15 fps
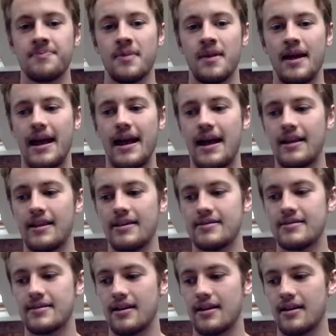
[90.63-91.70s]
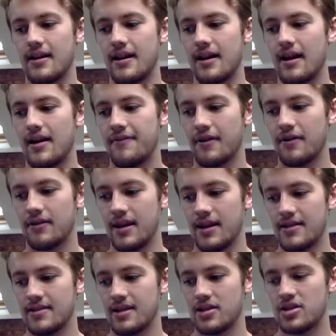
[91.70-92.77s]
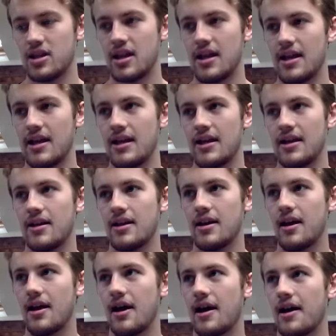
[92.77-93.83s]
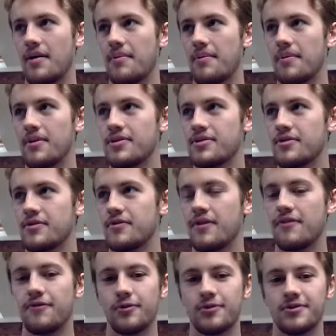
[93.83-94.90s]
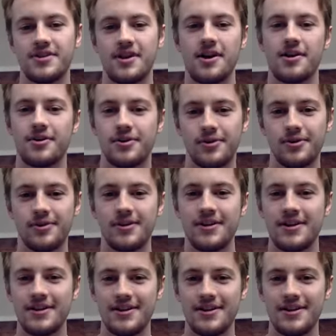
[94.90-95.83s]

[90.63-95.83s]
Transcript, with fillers: And I felt like such a sort of a full circle